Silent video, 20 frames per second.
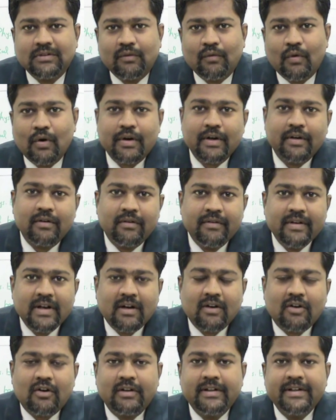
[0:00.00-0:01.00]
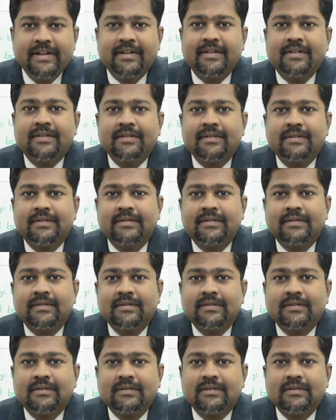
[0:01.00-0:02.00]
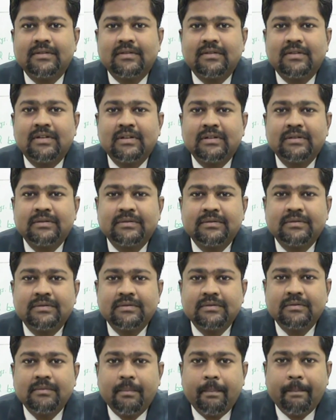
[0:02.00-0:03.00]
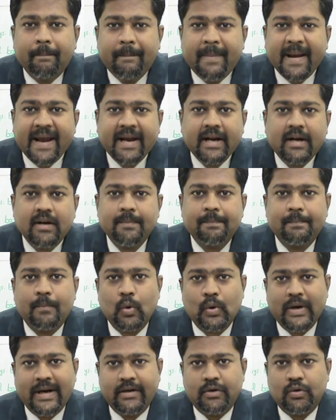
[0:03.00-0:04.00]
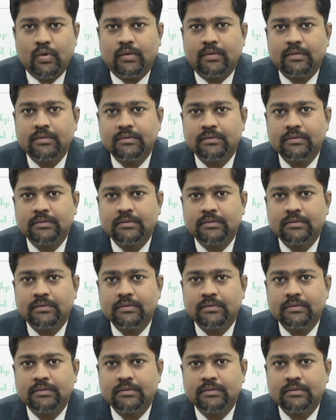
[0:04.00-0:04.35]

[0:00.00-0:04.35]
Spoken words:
whatever we are calling the baked potato.